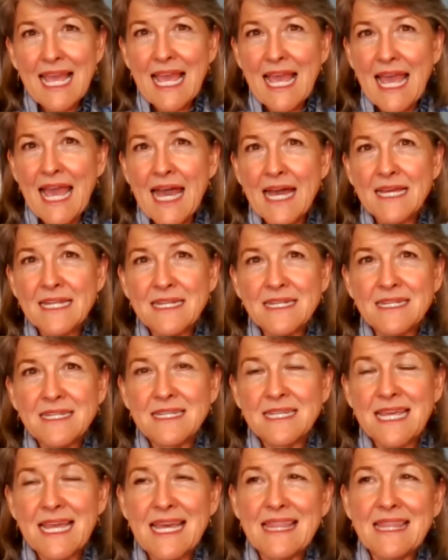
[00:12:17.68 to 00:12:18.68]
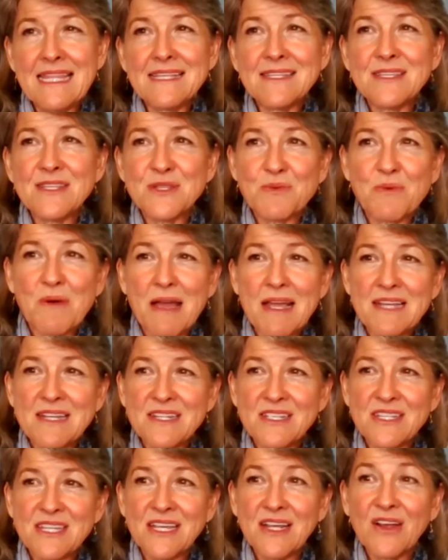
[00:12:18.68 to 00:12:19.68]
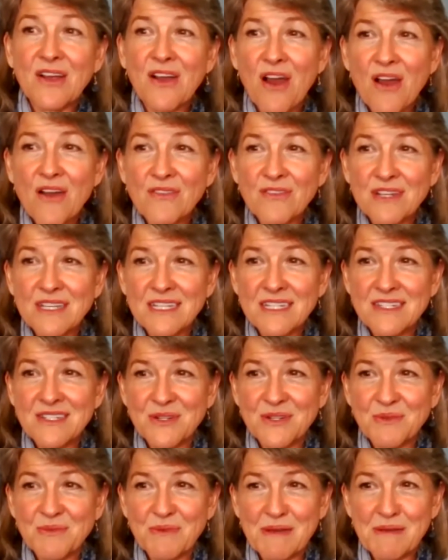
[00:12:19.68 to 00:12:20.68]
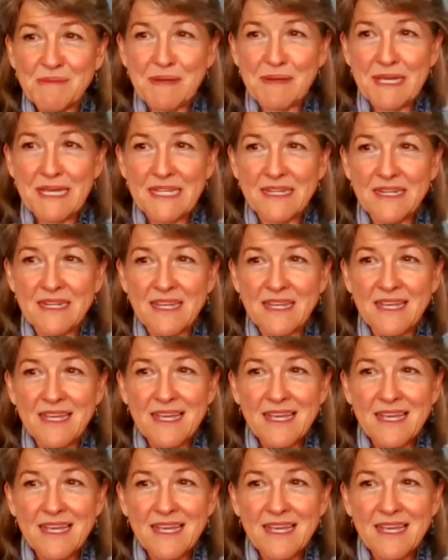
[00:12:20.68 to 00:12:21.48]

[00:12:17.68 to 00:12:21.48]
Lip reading: And this is why I just encourage women,